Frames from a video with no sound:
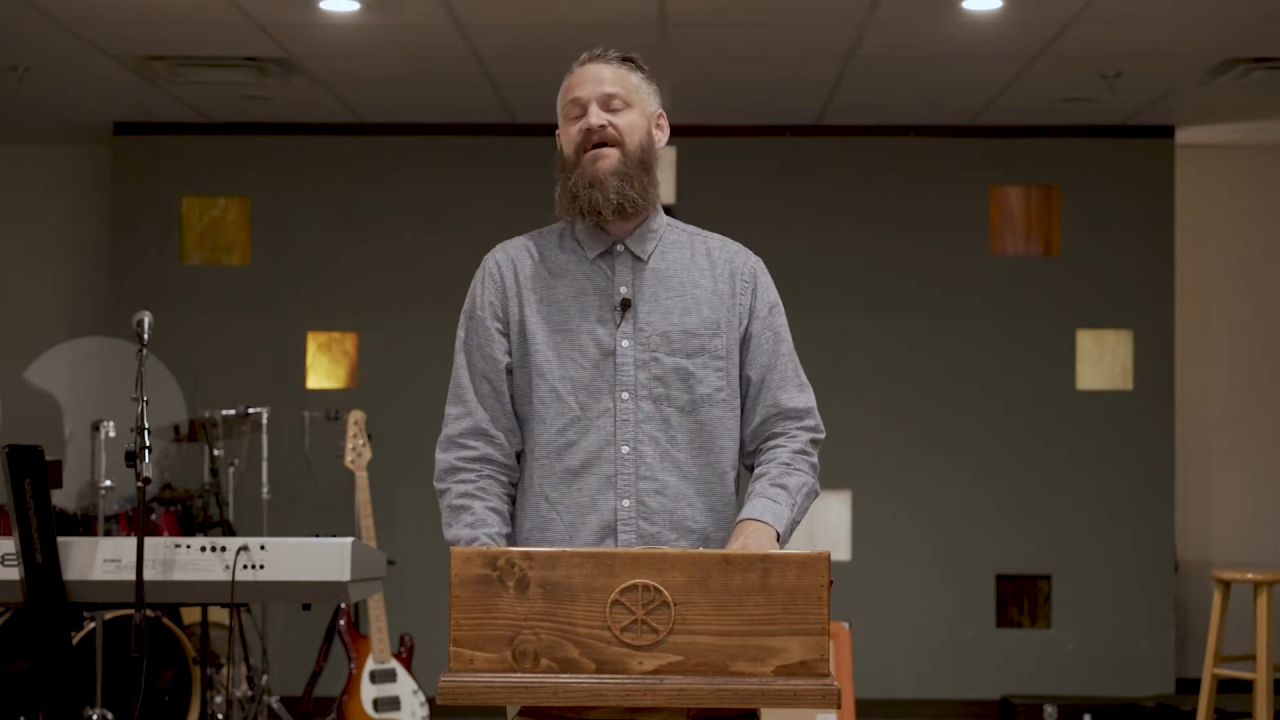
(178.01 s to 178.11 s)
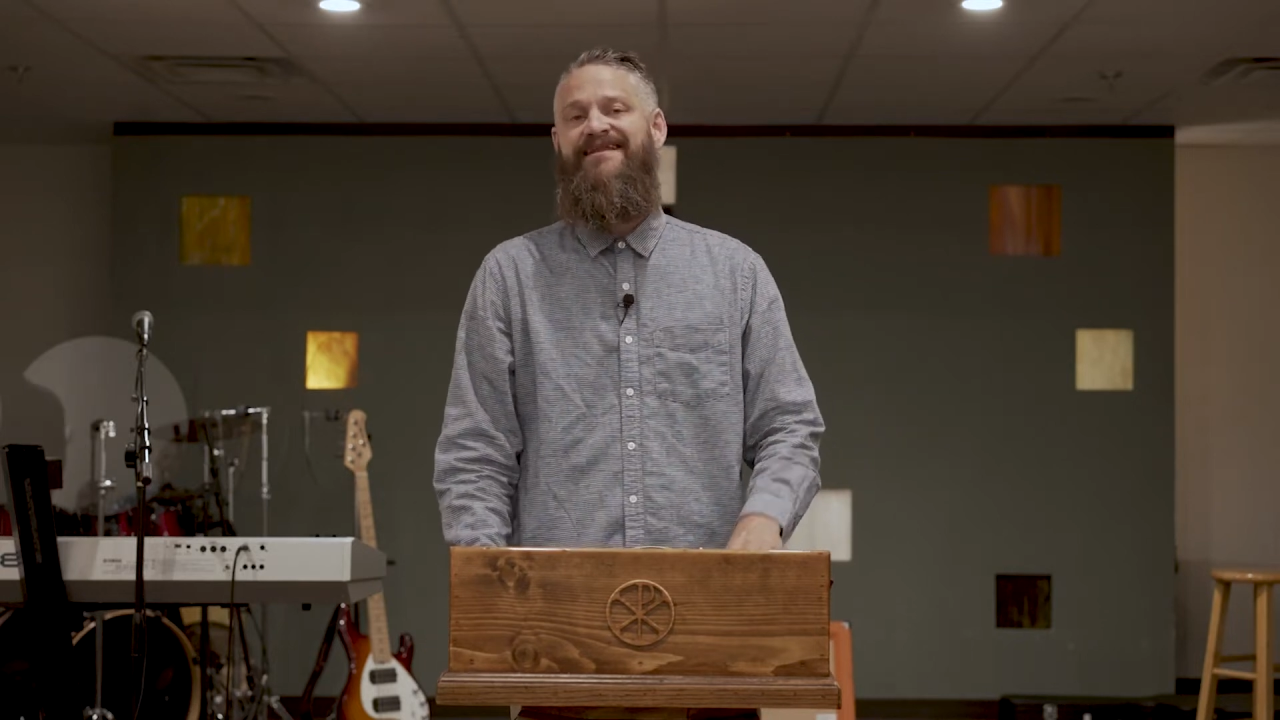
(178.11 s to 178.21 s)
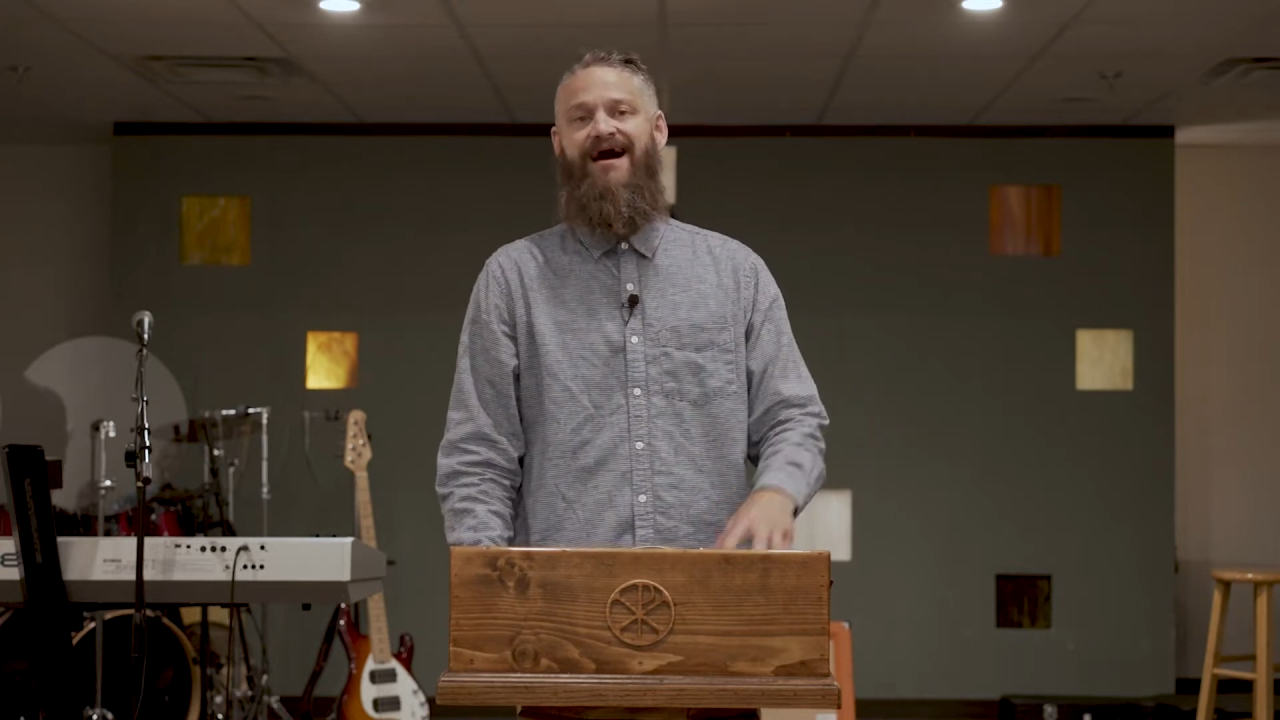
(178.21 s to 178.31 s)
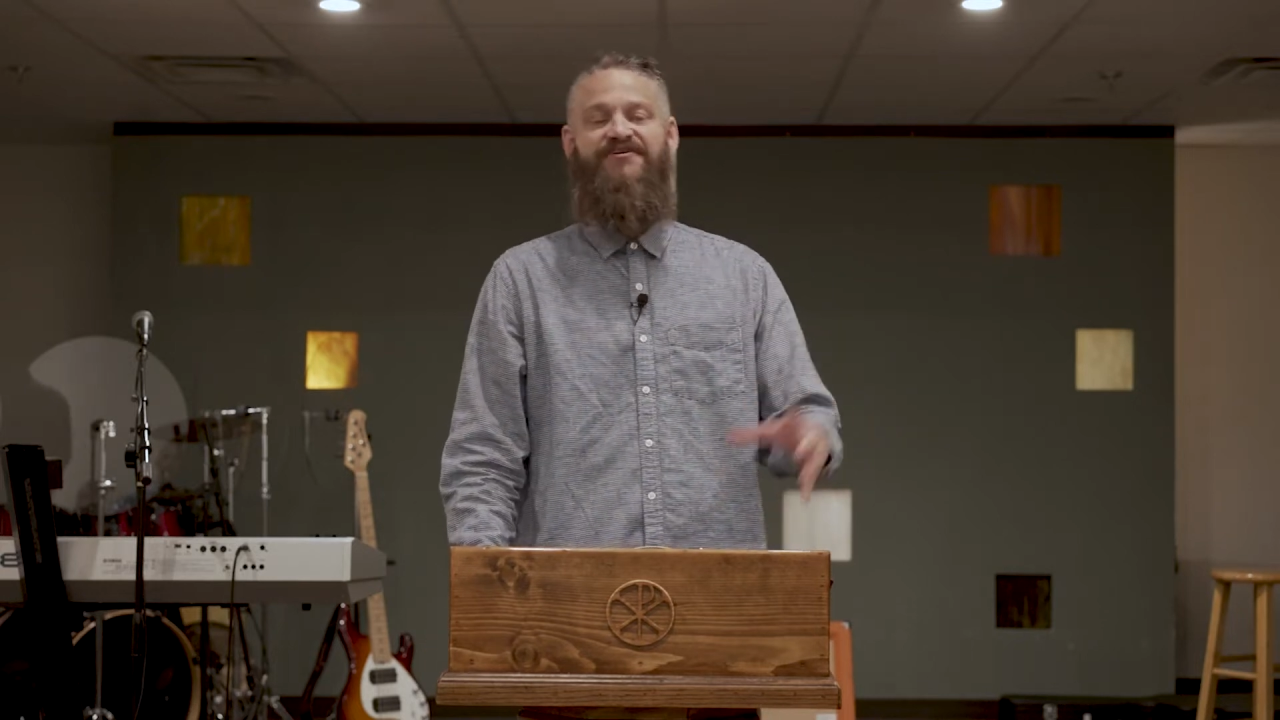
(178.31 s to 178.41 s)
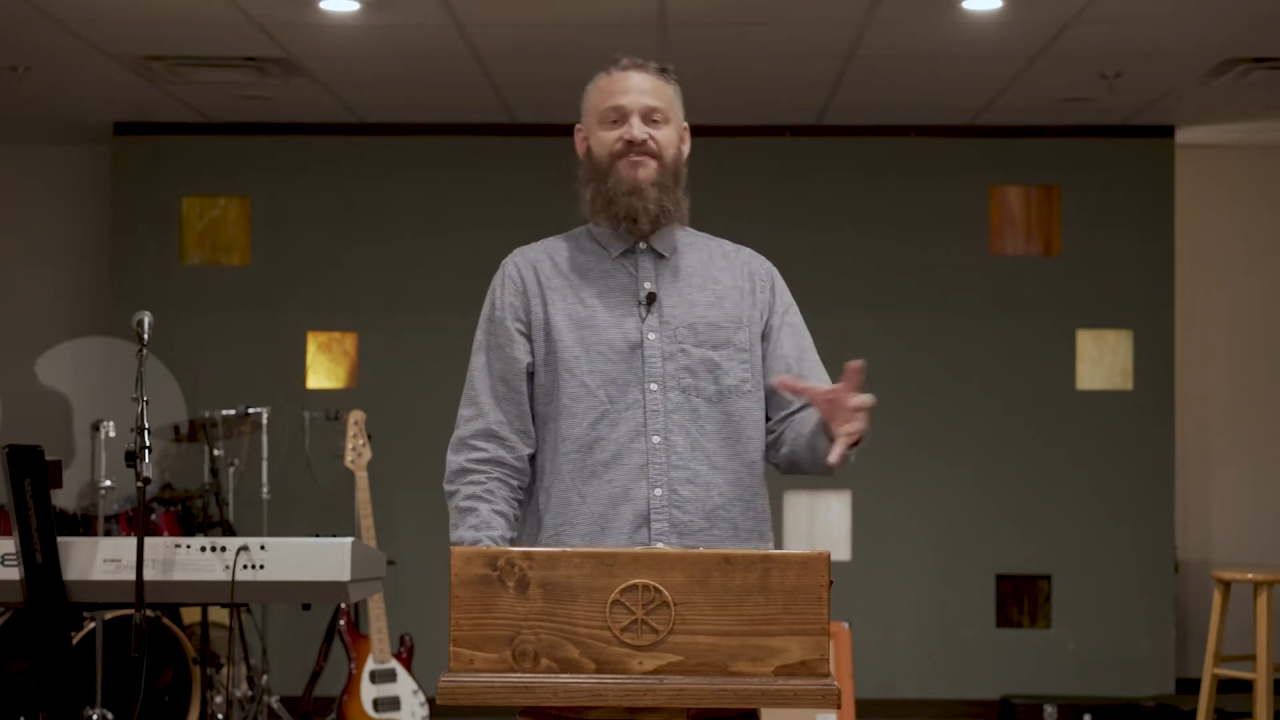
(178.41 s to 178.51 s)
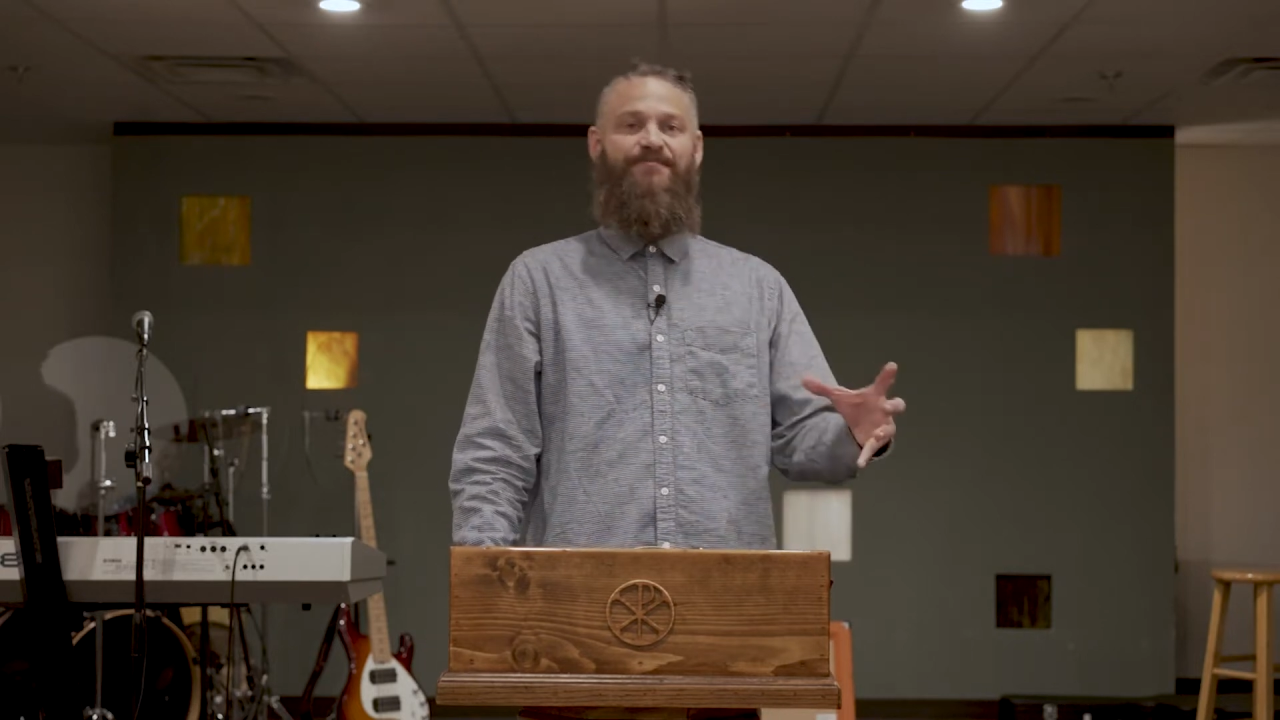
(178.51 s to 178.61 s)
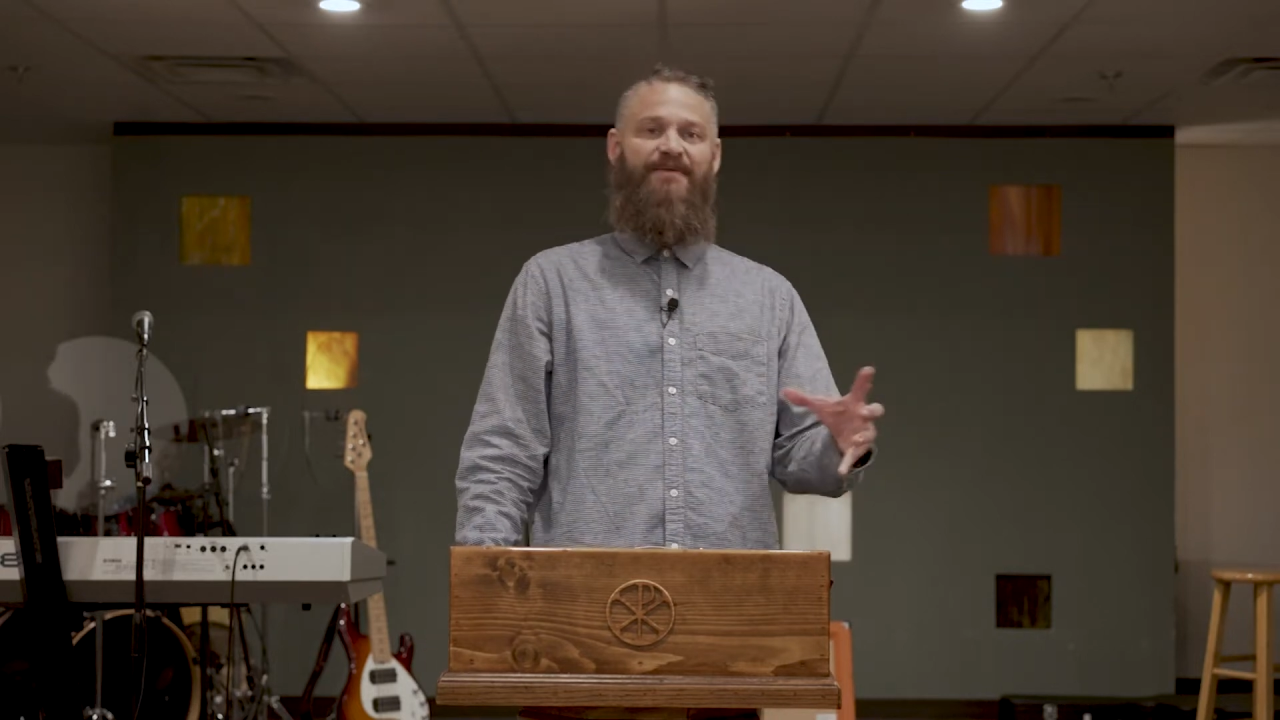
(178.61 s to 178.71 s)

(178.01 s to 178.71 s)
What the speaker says: Now, is it